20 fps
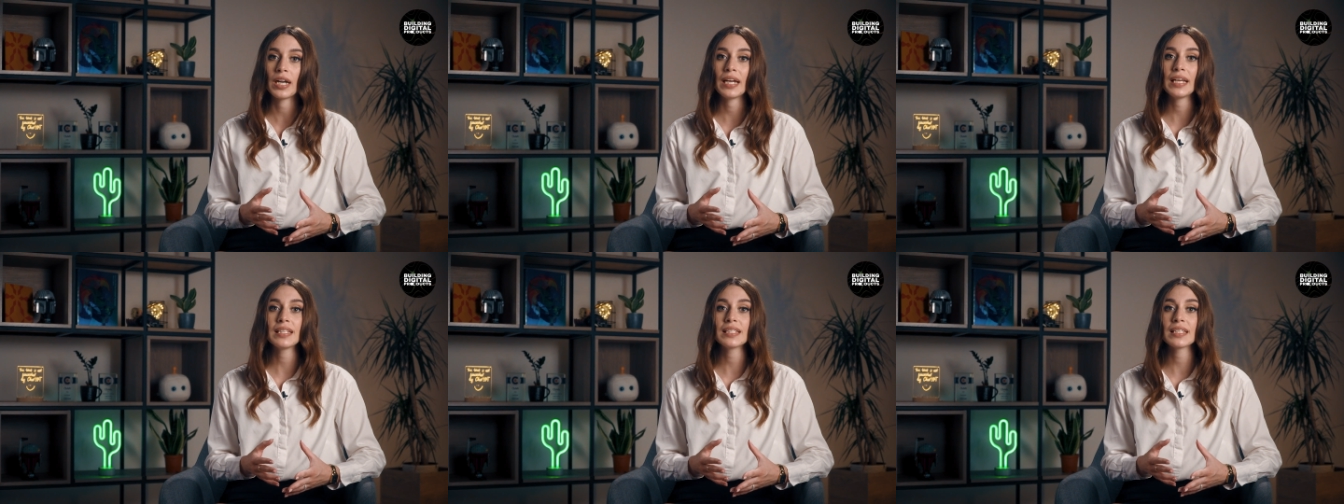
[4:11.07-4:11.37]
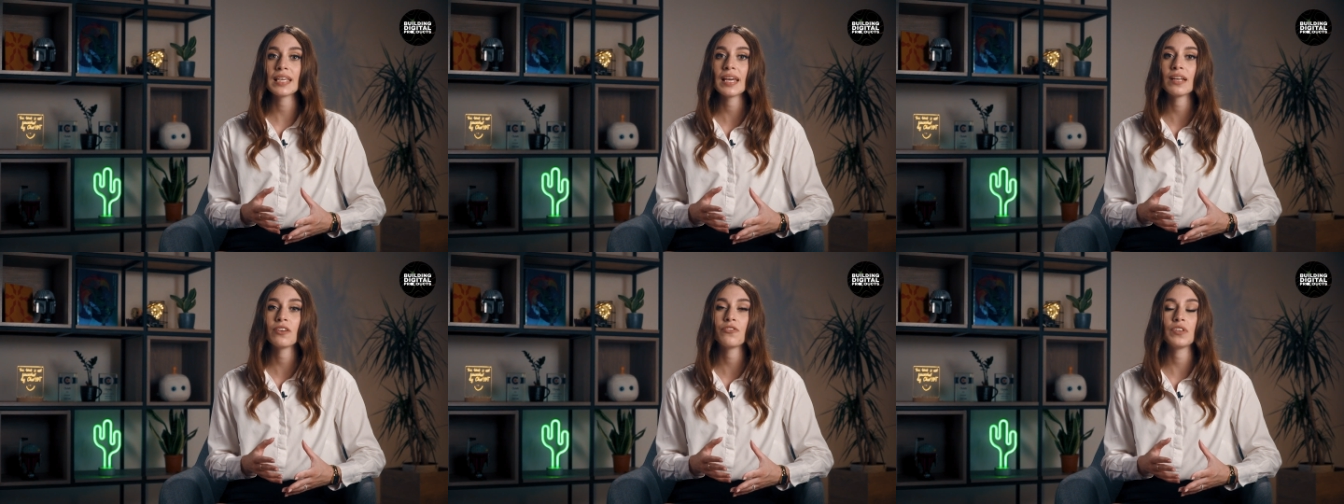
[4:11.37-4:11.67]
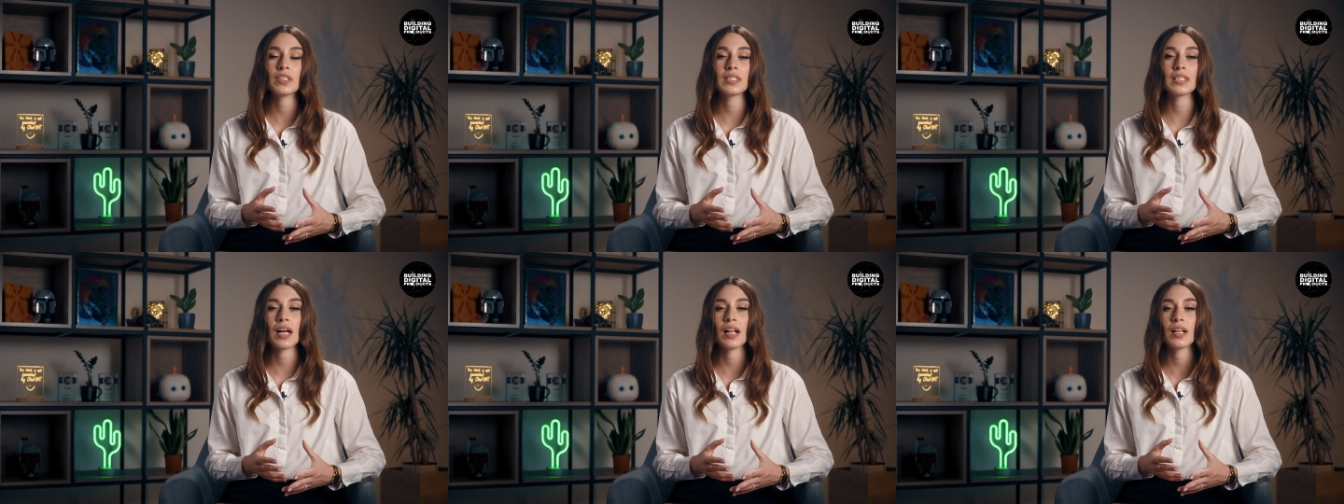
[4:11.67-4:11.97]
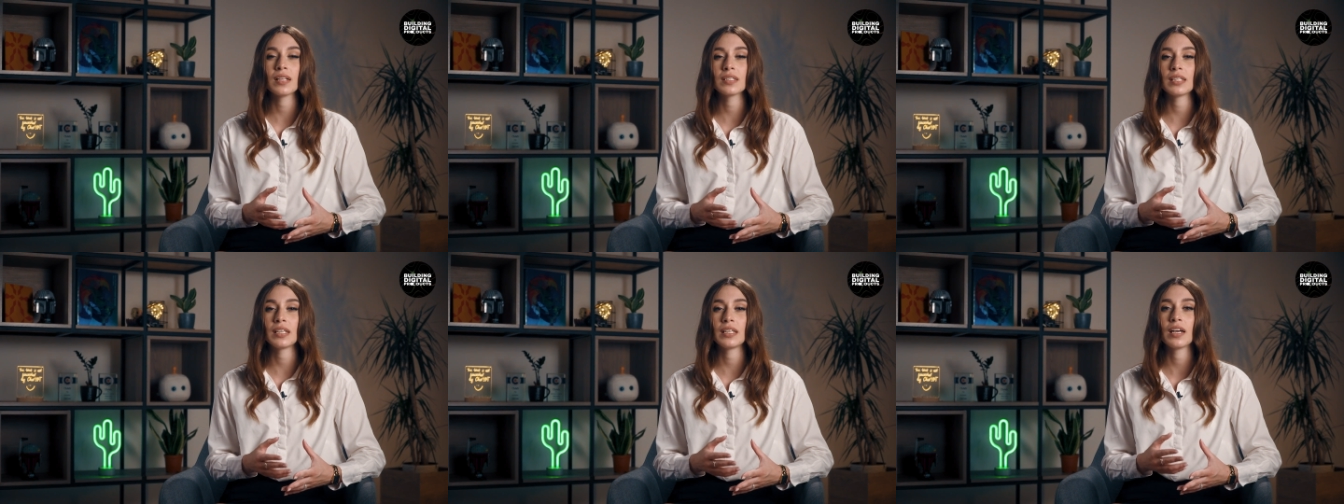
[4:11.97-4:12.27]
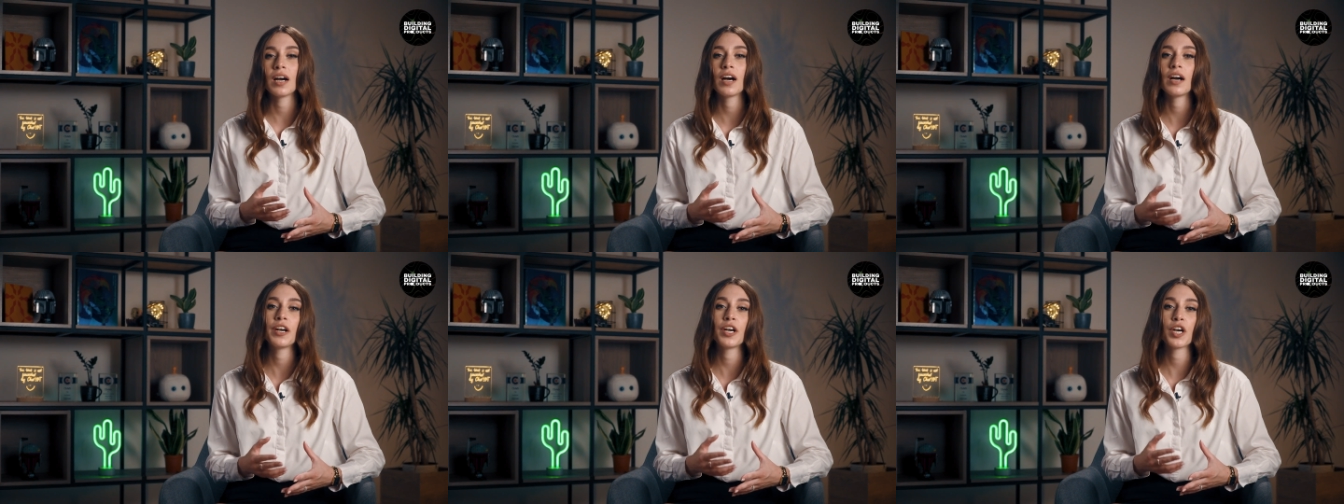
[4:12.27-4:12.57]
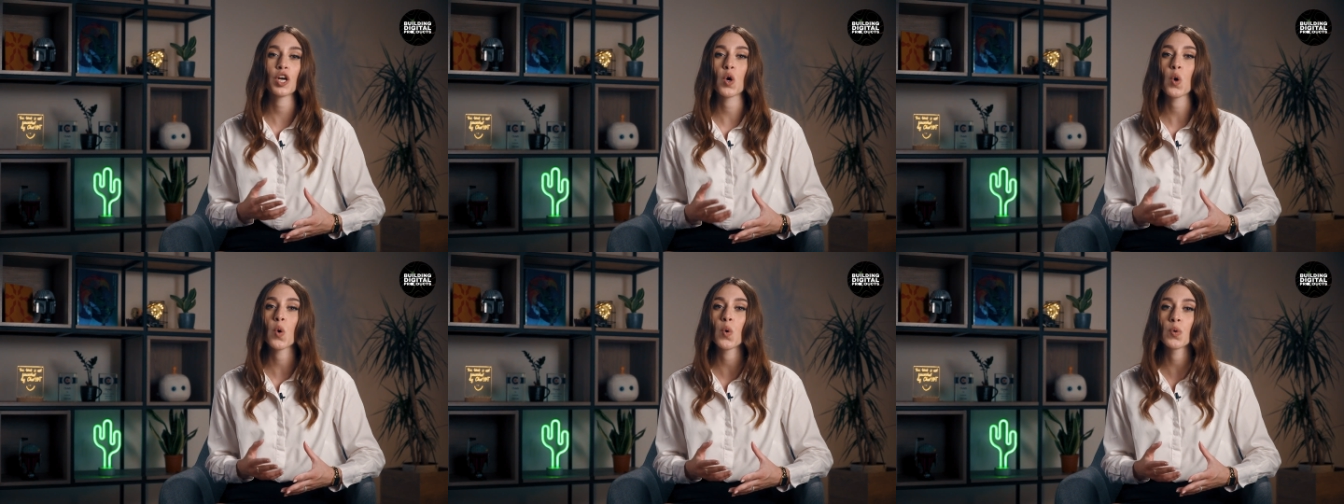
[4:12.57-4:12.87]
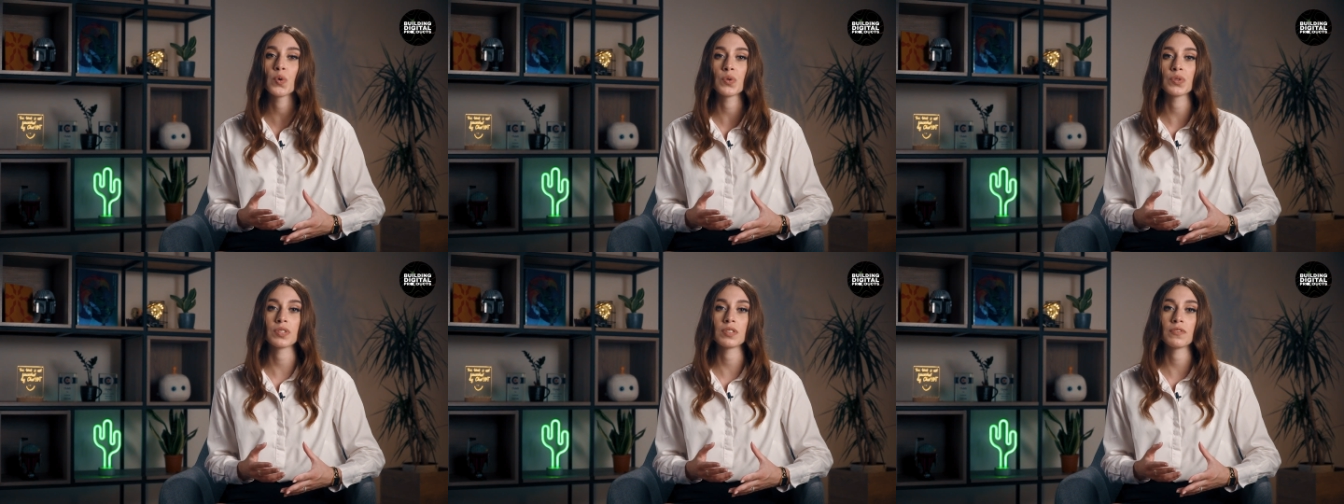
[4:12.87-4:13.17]
it can result in higher
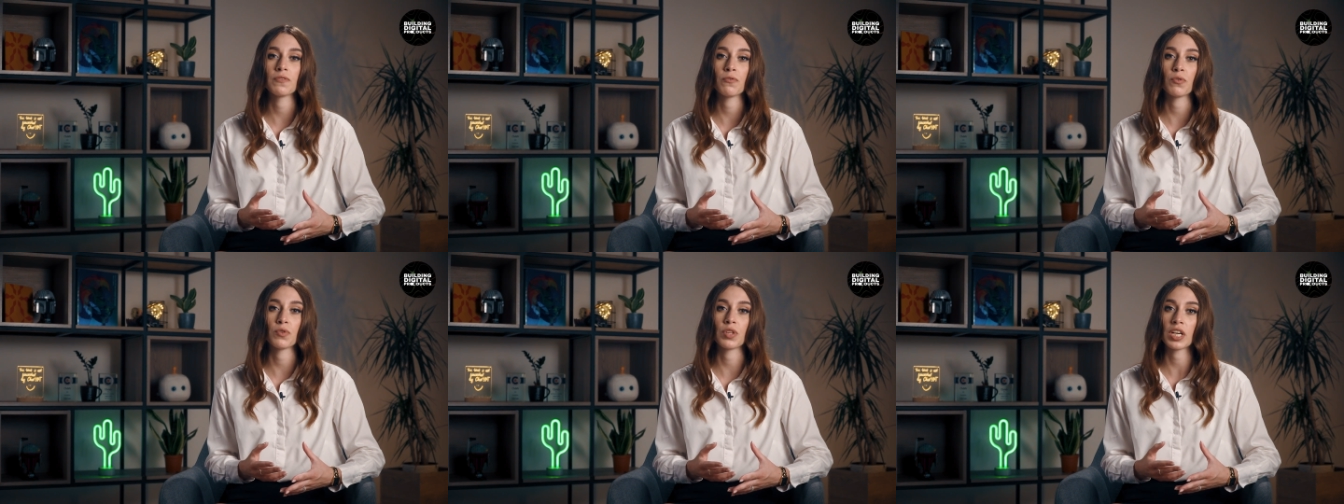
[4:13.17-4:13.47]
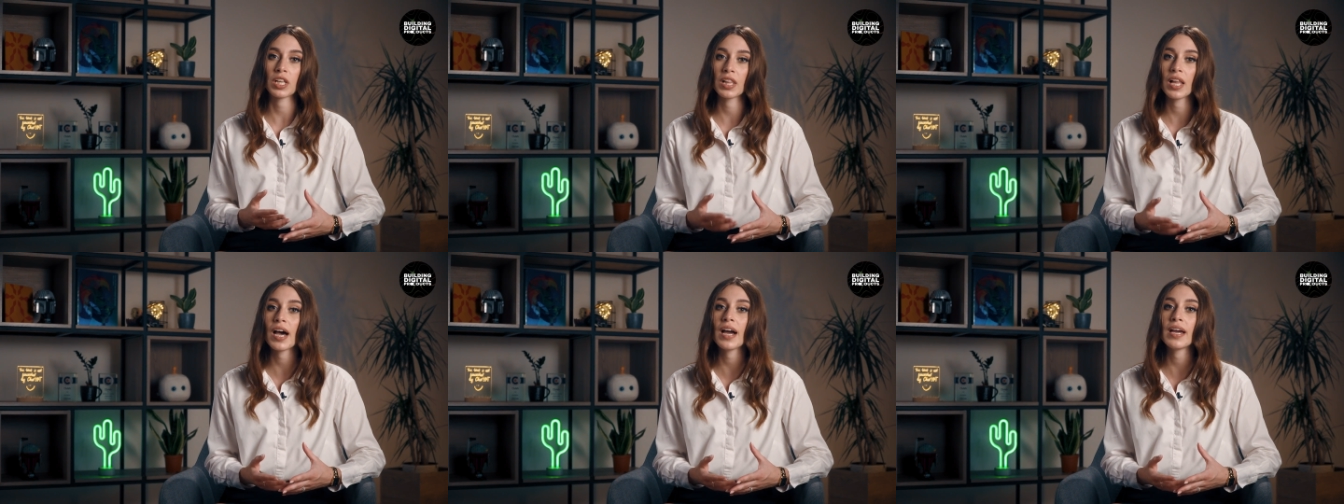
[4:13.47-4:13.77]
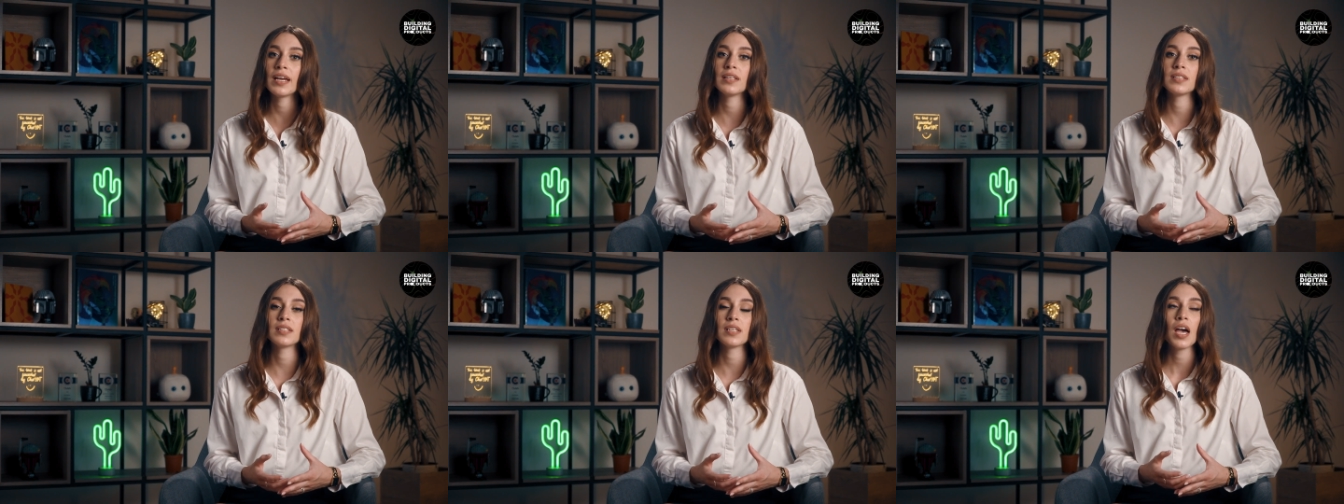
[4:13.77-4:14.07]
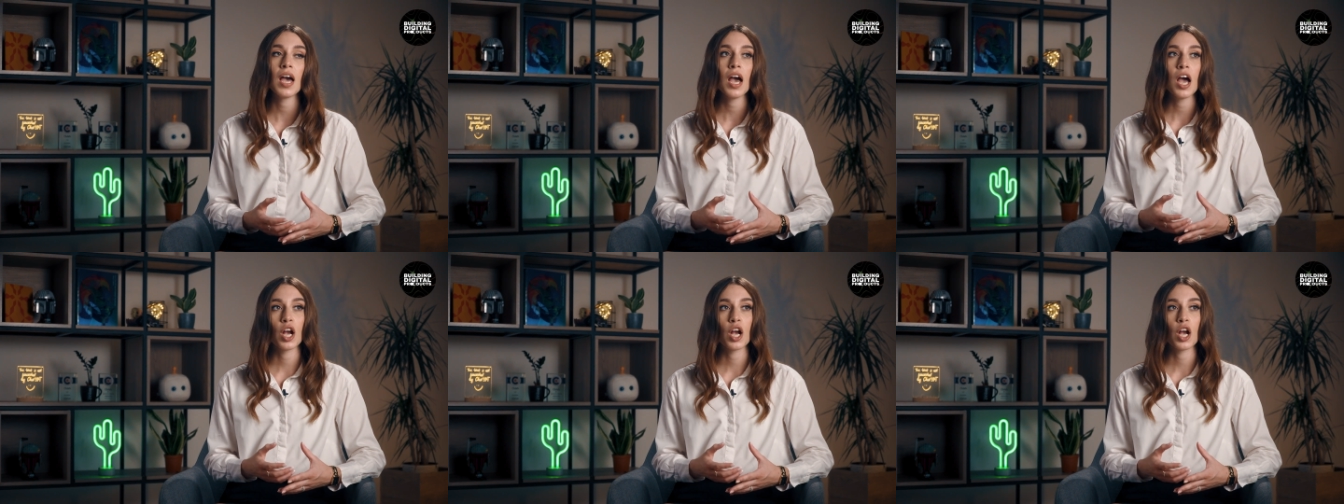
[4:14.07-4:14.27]
cost for the client